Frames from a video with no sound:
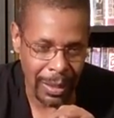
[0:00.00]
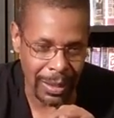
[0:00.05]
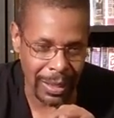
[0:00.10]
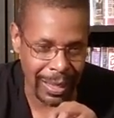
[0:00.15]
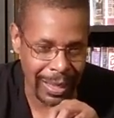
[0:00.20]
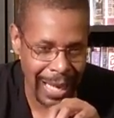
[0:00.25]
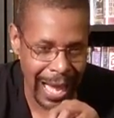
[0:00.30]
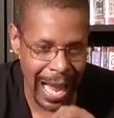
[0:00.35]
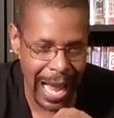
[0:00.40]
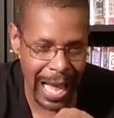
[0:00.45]

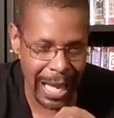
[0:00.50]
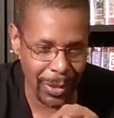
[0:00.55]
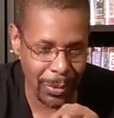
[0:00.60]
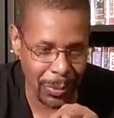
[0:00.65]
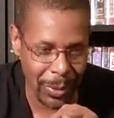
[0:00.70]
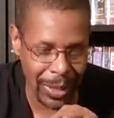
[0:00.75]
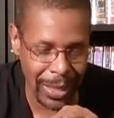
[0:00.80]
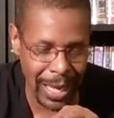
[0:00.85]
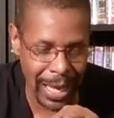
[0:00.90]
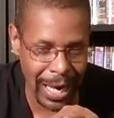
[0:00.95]
The last
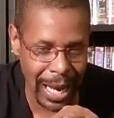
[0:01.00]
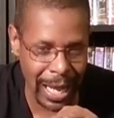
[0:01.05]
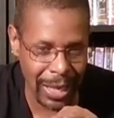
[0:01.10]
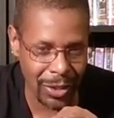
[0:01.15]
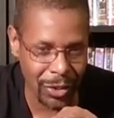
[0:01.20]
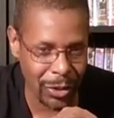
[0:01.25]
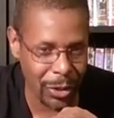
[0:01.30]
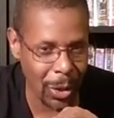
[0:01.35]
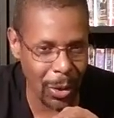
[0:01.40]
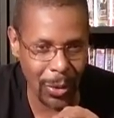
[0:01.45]
one that I
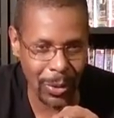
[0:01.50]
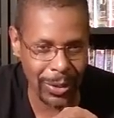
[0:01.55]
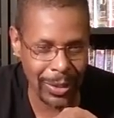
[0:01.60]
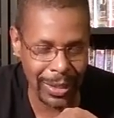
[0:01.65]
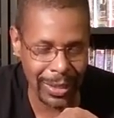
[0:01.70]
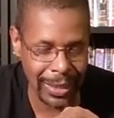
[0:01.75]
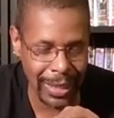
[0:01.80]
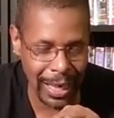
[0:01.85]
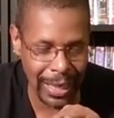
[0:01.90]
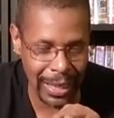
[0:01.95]
sold, and
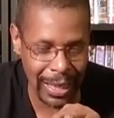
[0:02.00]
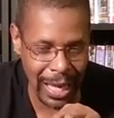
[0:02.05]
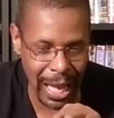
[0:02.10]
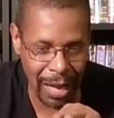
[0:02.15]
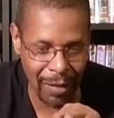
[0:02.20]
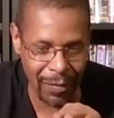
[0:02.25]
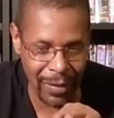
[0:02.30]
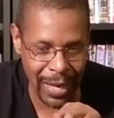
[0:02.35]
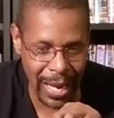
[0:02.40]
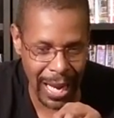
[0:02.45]
since I didn't
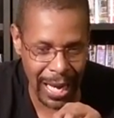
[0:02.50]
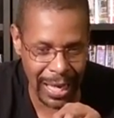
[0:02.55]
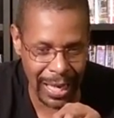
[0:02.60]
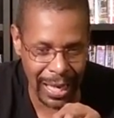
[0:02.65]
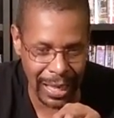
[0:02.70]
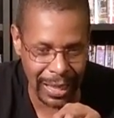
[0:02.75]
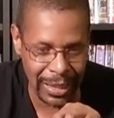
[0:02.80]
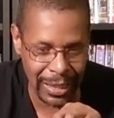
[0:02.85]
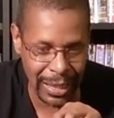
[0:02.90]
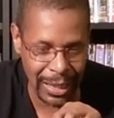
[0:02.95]
have an
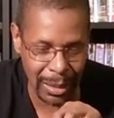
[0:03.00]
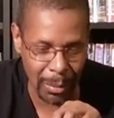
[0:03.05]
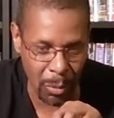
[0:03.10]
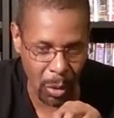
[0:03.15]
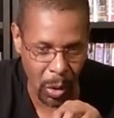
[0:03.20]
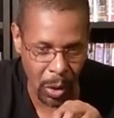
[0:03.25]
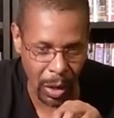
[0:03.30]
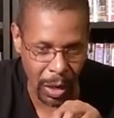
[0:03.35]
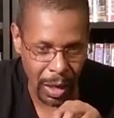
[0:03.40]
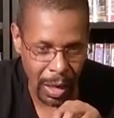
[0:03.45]
AES
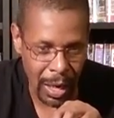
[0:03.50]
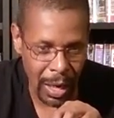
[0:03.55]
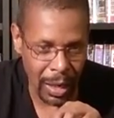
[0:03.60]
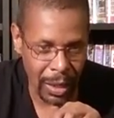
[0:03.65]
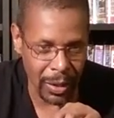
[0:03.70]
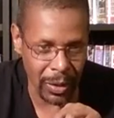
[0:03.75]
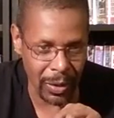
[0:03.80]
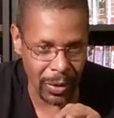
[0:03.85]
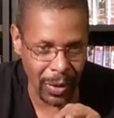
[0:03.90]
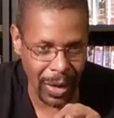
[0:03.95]
anymore,
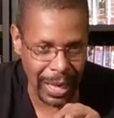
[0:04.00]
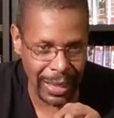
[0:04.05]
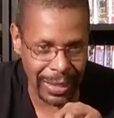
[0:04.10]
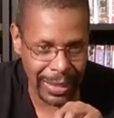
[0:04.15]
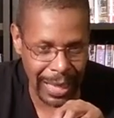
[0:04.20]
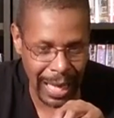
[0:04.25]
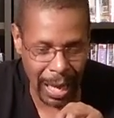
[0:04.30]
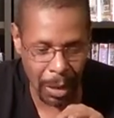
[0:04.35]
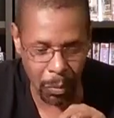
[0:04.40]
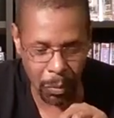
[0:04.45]
I
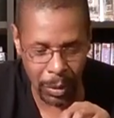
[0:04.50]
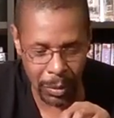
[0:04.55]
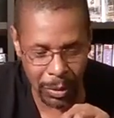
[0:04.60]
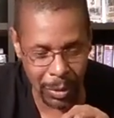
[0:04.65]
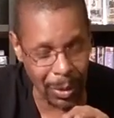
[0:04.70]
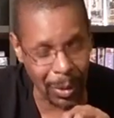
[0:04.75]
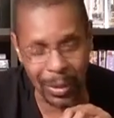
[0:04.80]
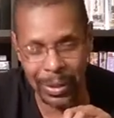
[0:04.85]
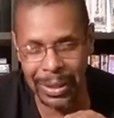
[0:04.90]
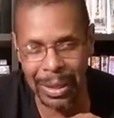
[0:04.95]
said,
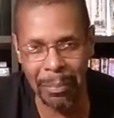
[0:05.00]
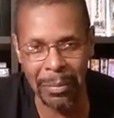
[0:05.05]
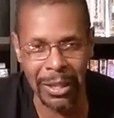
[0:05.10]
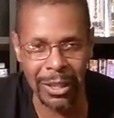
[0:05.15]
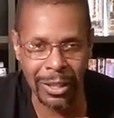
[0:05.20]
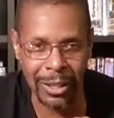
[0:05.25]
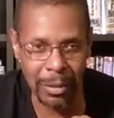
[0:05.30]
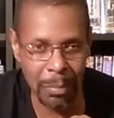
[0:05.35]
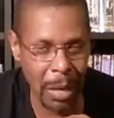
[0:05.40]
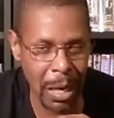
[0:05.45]
because I'm
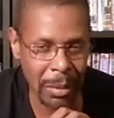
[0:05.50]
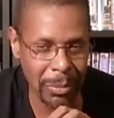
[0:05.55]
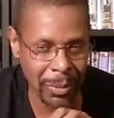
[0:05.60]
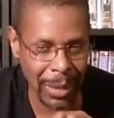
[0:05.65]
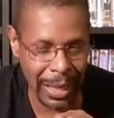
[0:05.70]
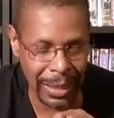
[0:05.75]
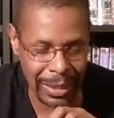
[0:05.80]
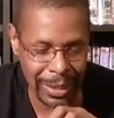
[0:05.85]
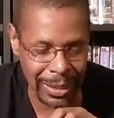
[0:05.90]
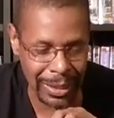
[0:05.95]
in the smut,
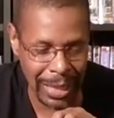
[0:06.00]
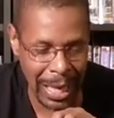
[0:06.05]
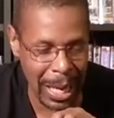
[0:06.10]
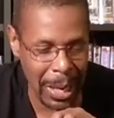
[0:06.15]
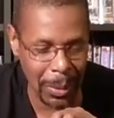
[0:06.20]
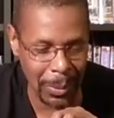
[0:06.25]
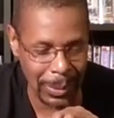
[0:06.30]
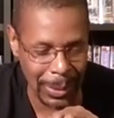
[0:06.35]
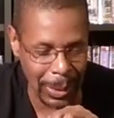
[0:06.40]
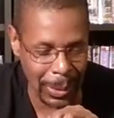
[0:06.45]
so I just
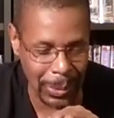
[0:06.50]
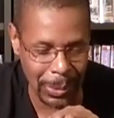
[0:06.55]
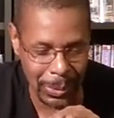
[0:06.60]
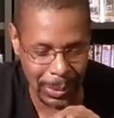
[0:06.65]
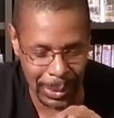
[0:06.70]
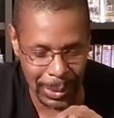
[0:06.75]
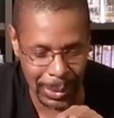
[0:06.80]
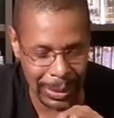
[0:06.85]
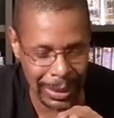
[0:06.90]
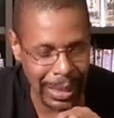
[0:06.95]
held on
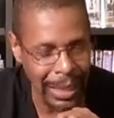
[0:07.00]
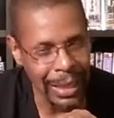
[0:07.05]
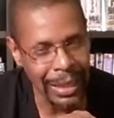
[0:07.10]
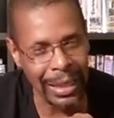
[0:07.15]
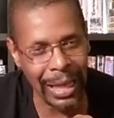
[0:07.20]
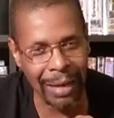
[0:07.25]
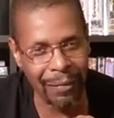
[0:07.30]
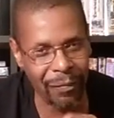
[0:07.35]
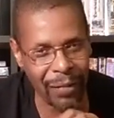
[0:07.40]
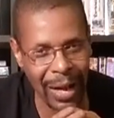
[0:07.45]
to it.
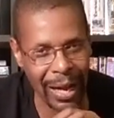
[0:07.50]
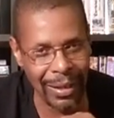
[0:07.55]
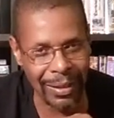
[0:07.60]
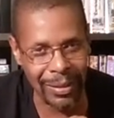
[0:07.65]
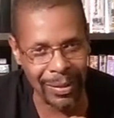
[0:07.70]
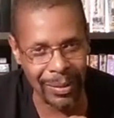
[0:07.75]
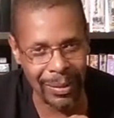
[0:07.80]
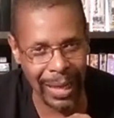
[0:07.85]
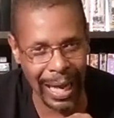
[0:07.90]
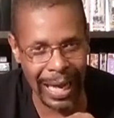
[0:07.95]
So I
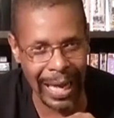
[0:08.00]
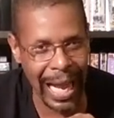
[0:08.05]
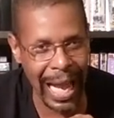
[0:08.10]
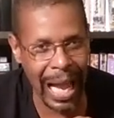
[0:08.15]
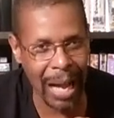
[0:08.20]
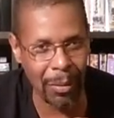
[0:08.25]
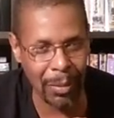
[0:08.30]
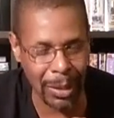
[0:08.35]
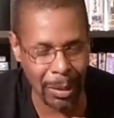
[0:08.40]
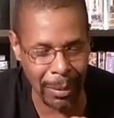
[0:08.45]
finally was like,
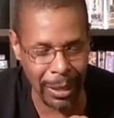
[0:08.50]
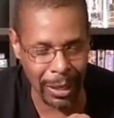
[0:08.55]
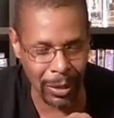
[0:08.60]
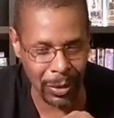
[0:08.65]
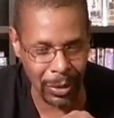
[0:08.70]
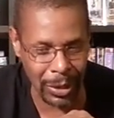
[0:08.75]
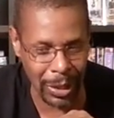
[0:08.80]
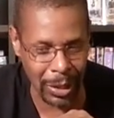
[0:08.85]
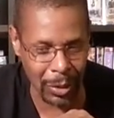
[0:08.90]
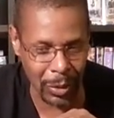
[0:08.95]
I want to have
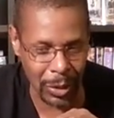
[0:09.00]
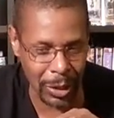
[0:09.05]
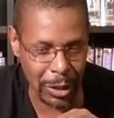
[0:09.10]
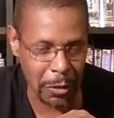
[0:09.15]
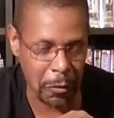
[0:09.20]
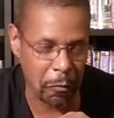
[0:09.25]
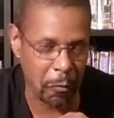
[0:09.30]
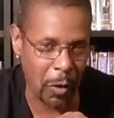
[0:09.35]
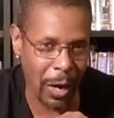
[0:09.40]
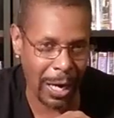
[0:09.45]
on to
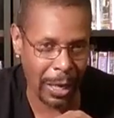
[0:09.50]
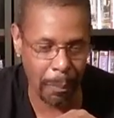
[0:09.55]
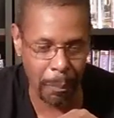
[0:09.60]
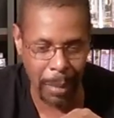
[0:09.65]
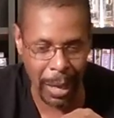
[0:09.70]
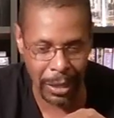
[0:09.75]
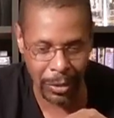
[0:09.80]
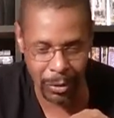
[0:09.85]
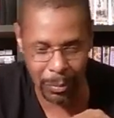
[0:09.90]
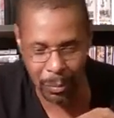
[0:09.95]
this before I could
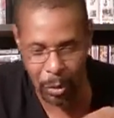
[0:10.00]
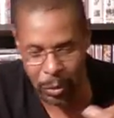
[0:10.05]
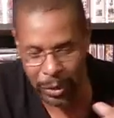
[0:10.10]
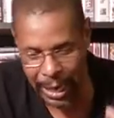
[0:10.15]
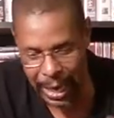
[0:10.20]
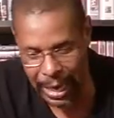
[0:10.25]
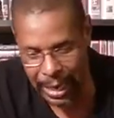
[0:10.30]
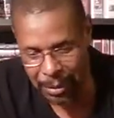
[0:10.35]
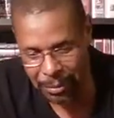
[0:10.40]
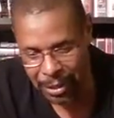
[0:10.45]
buy some more
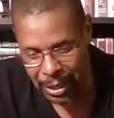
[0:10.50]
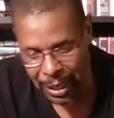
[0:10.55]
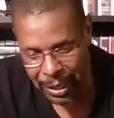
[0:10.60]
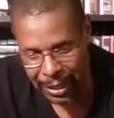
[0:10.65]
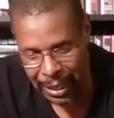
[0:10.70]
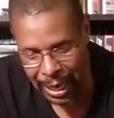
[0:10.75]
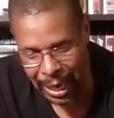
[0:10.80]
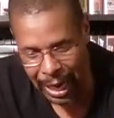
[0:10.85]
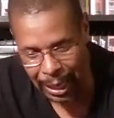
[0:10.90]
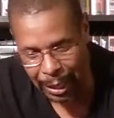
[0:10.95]
games
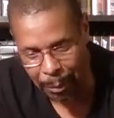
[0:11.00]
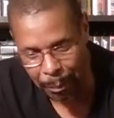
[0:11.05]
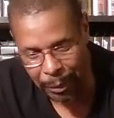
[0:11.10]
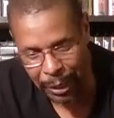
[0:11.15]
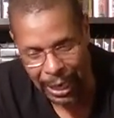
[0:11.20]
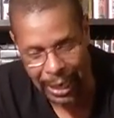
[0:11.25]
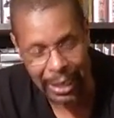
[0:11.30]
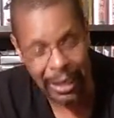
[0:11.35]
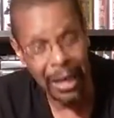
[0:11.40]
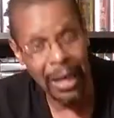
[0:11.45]
that I could
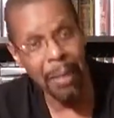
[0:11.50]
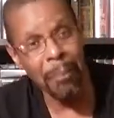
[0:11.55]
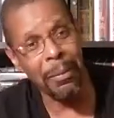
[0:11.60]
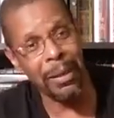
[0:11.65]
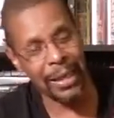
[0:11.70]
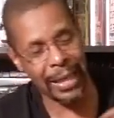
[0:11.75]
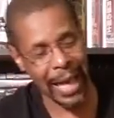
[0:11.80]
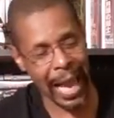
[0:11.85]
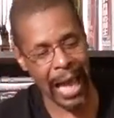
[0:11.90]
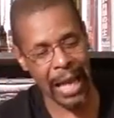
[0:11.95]
play.
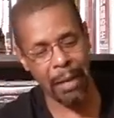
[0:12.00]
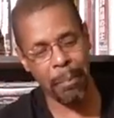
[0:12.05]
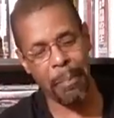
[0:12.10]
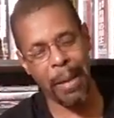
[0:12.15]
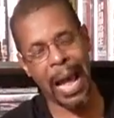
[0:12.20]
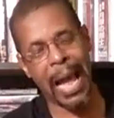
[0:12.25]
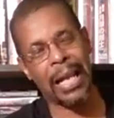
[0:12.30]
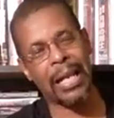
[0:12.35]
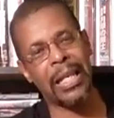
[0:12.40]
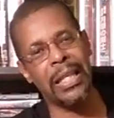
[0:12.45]
But got it
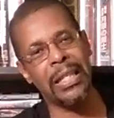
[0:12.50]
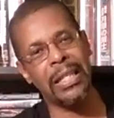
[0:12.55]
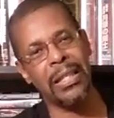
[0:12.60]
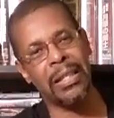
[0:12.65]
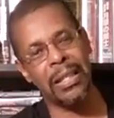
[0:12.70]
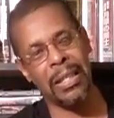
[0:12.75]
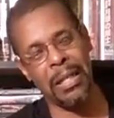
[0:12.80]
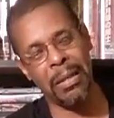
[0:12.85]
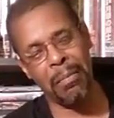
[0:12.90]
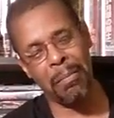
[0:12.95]
back
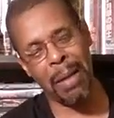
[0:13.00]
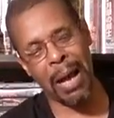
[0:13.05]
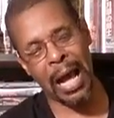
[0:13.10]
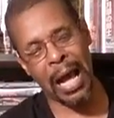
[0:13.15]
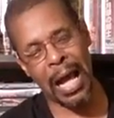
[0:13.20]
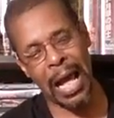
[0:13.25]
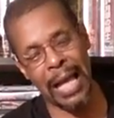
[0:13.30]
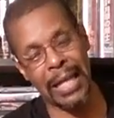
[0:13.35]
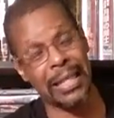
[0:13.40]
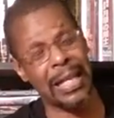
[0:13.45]
in
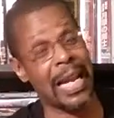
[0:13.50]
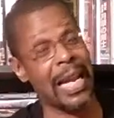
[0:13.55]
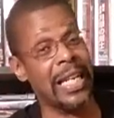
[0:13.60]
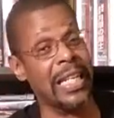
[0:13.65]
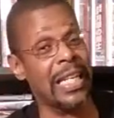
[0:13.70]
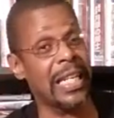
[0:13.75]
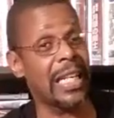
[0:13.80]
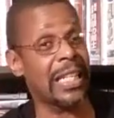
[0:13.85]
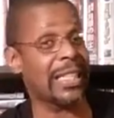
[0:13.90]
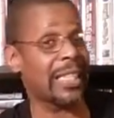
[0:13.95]
my as an
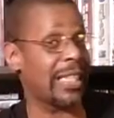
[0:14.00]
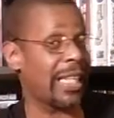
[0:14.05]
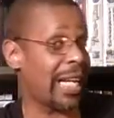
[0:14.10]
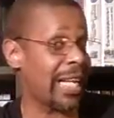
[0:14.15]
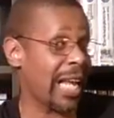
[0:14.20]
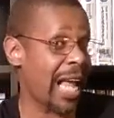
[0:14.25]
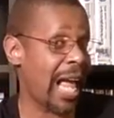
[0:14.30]
AES because I